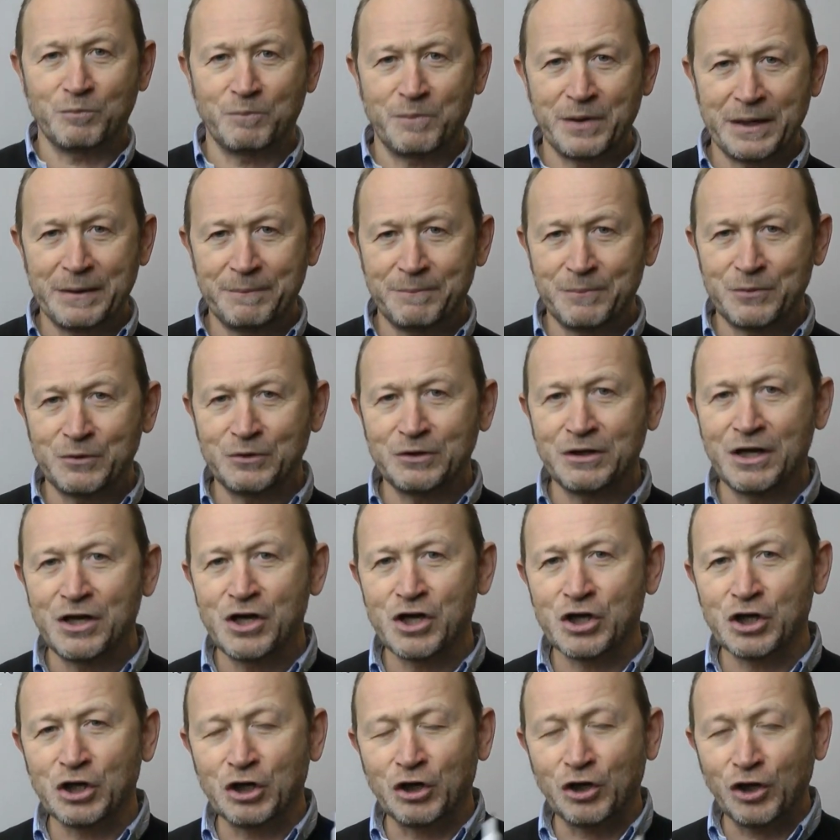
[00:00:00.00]
People
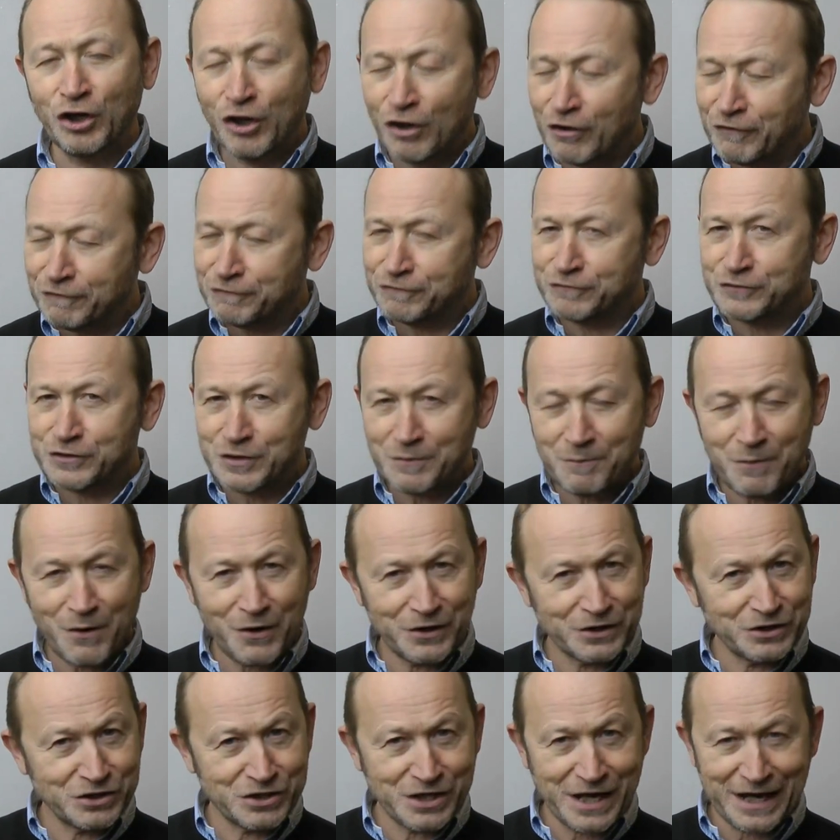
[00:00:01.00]
love to
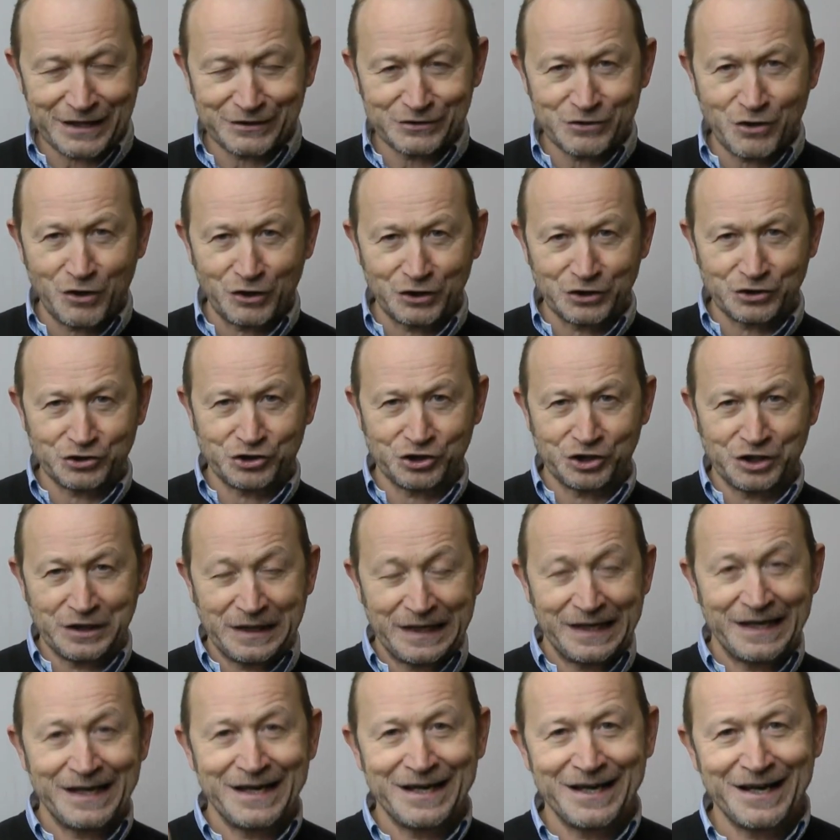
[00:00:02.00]
buy
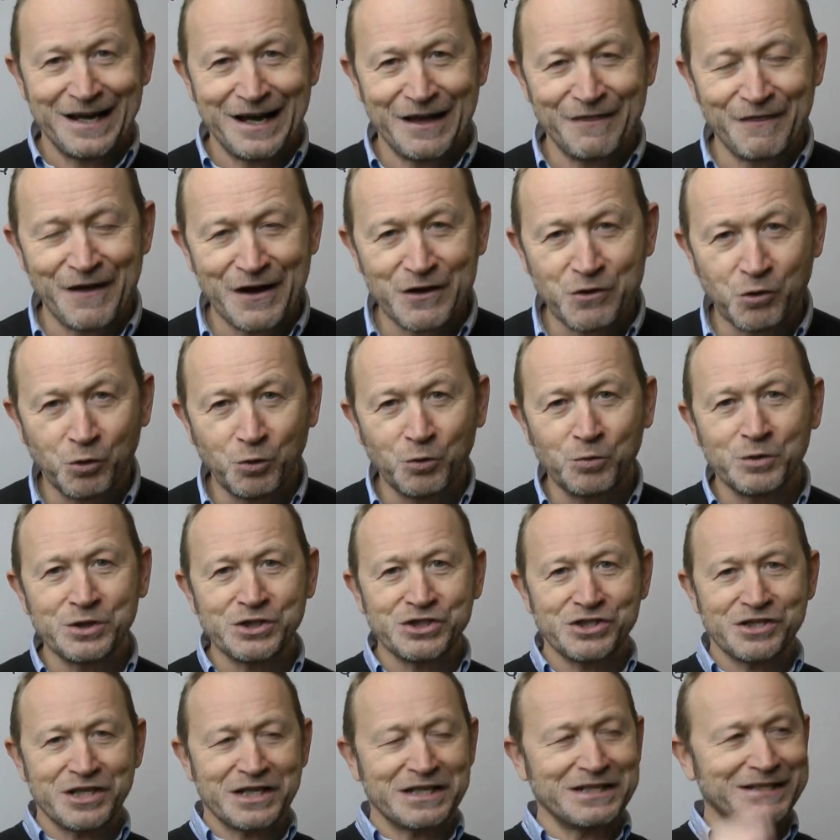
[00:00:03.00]
technology and they
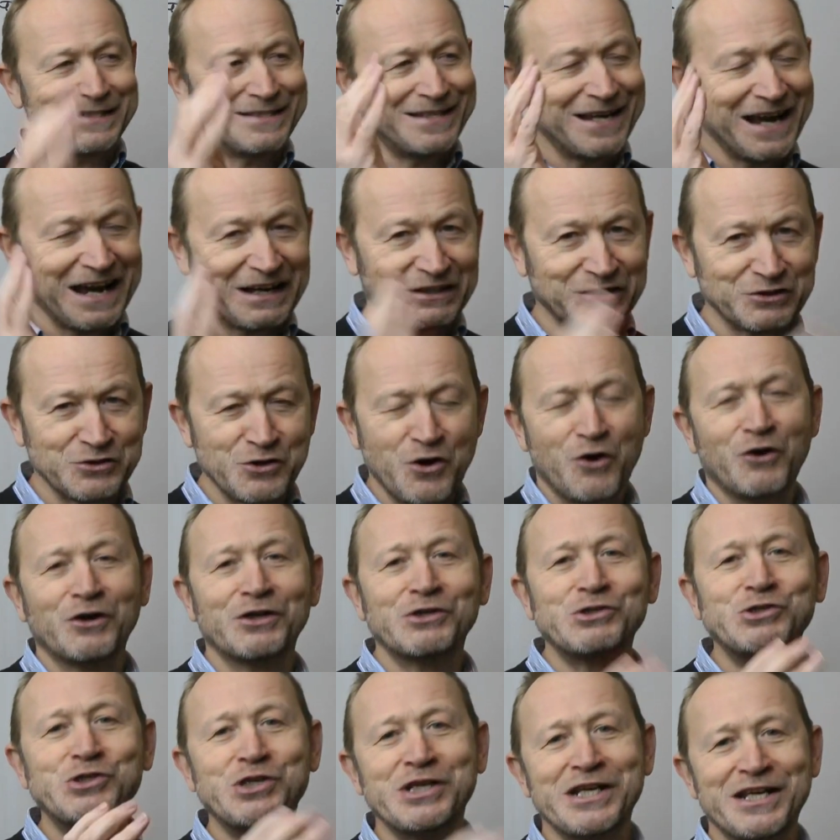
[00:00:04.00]
always think
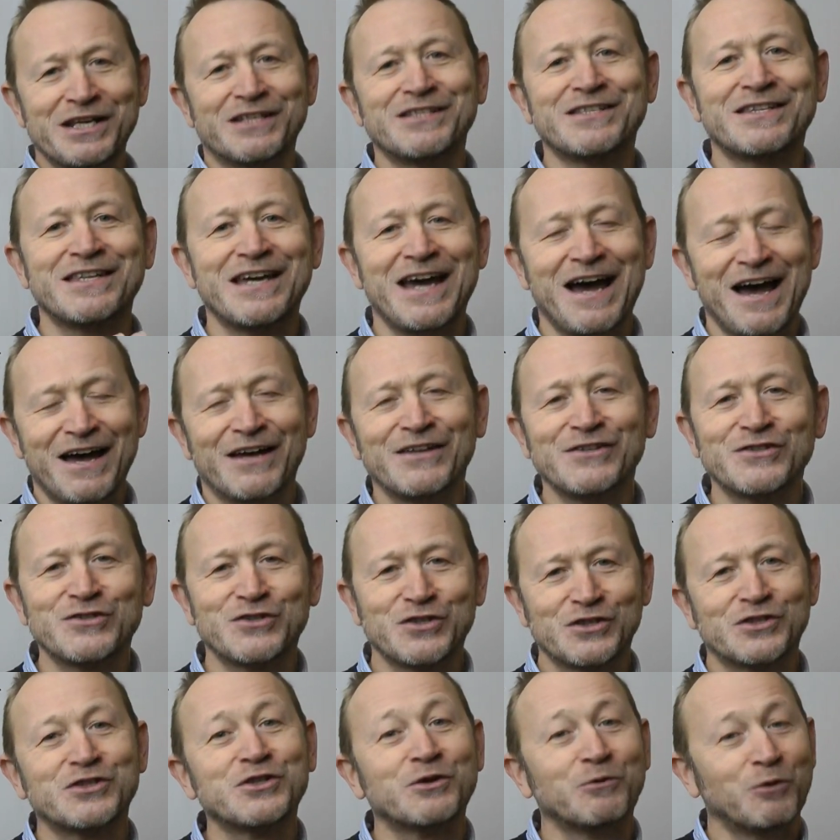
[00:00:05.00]
technology is the
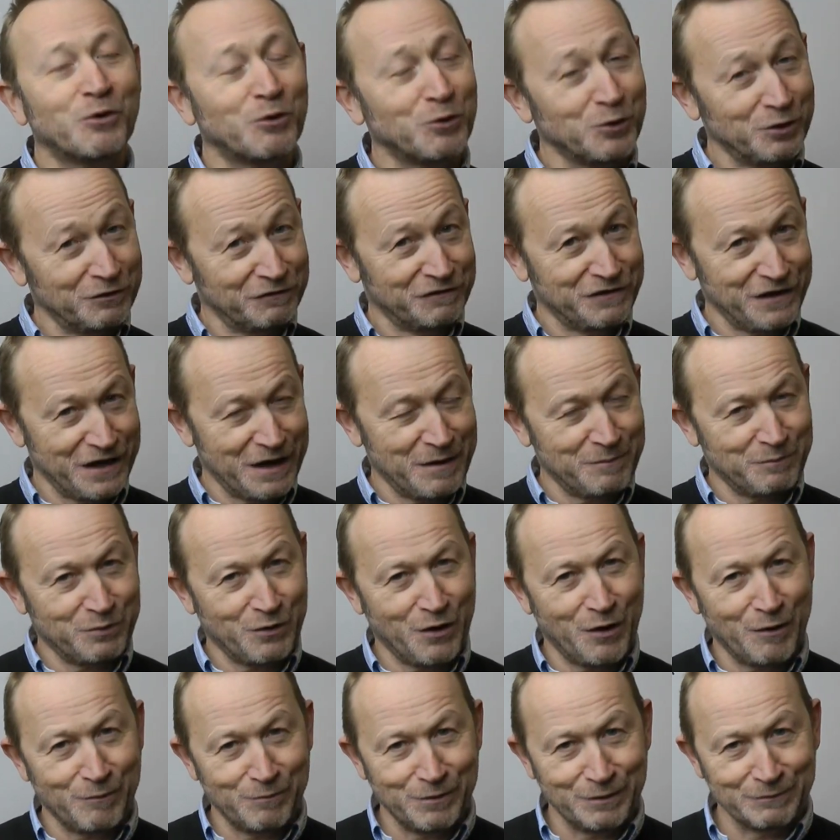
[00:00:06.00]
answer to all of their
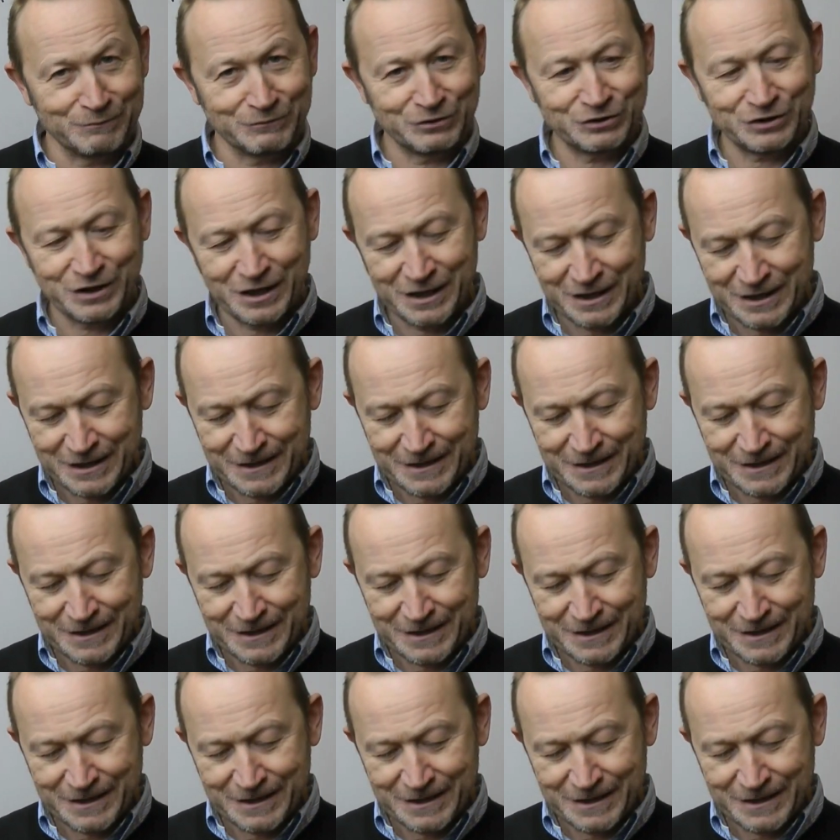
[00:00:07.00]
problems.